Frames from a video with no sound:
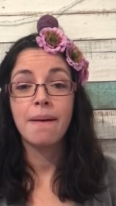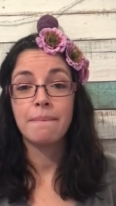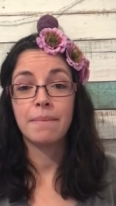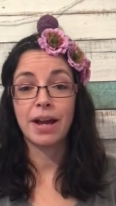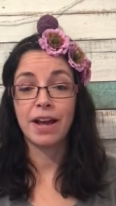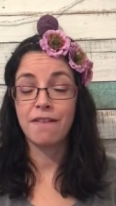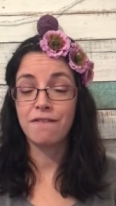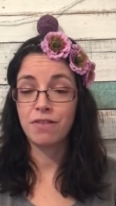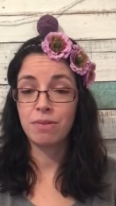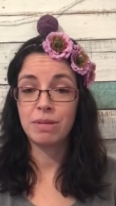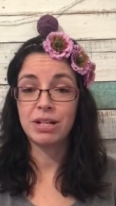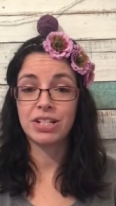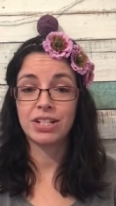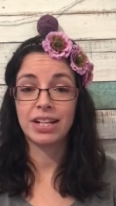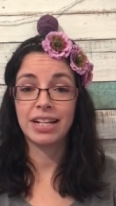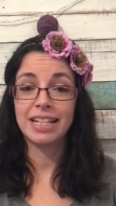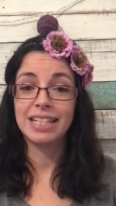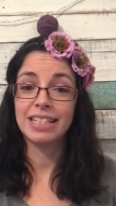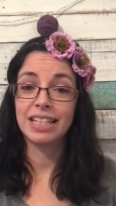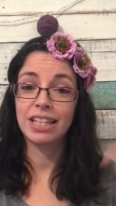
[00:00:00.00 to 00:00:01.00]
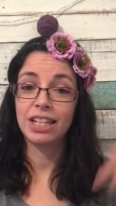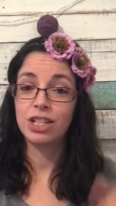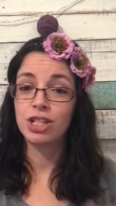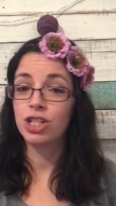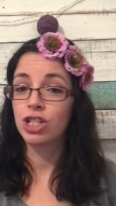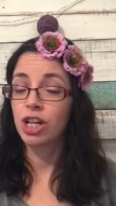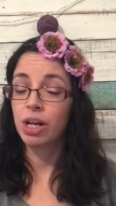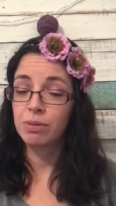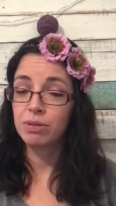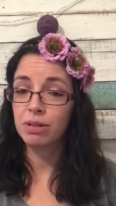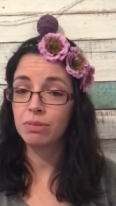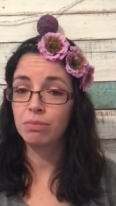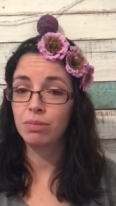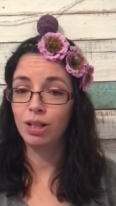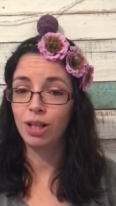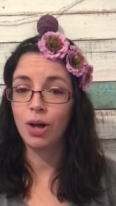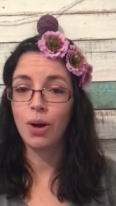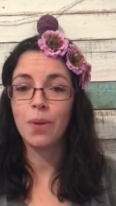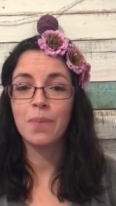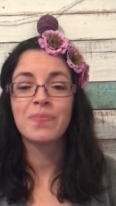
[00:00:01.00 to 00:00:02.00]
My information is in the description
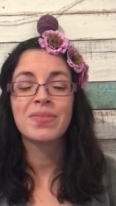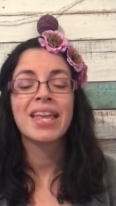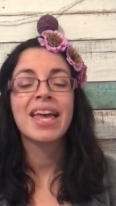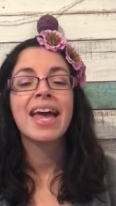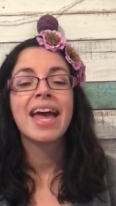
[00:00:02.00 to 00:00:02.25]
below.